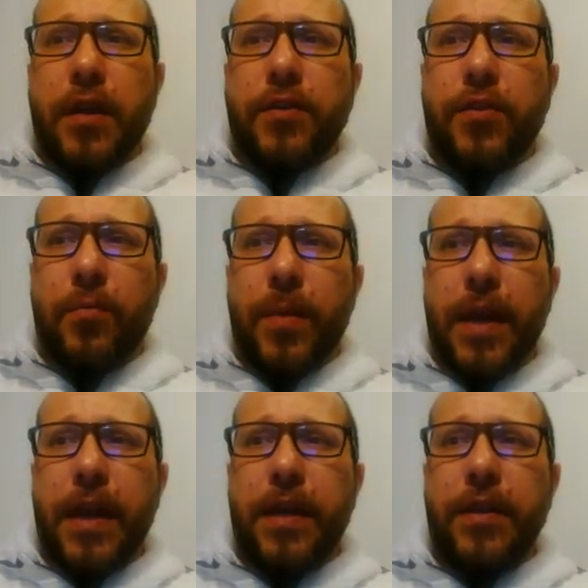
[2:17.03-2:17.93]
So
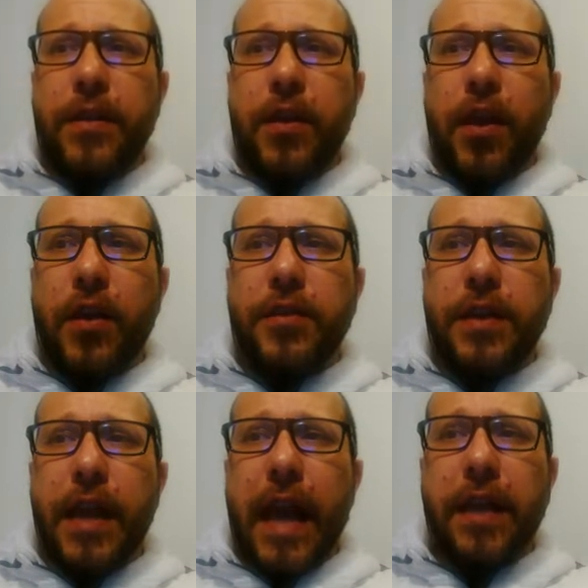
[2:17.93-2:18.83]
by hitting on
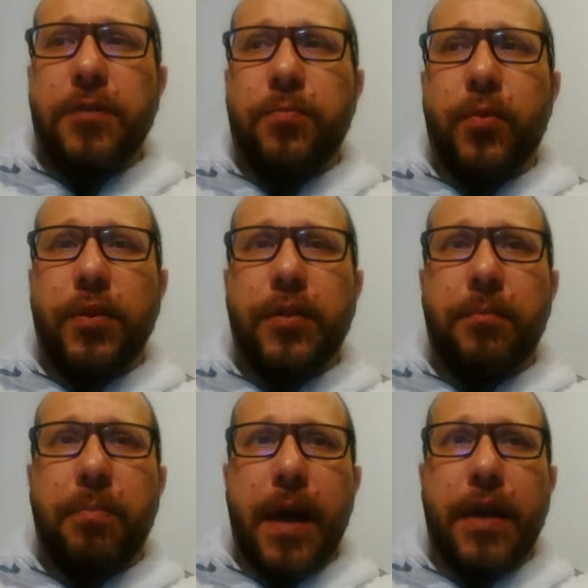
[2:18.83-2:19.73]
the
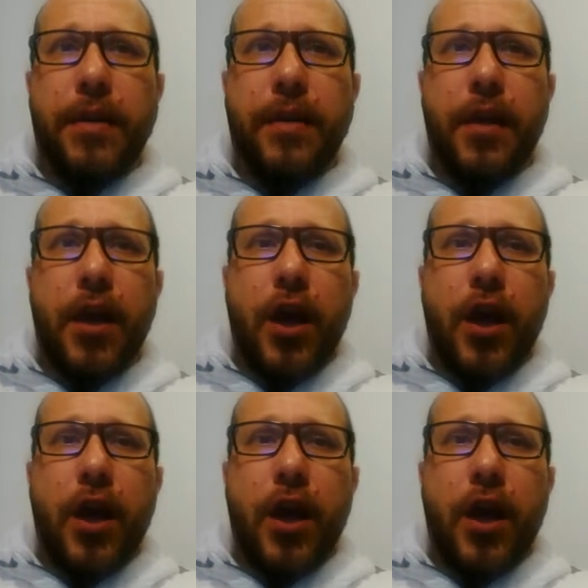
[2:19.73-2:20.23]
export button,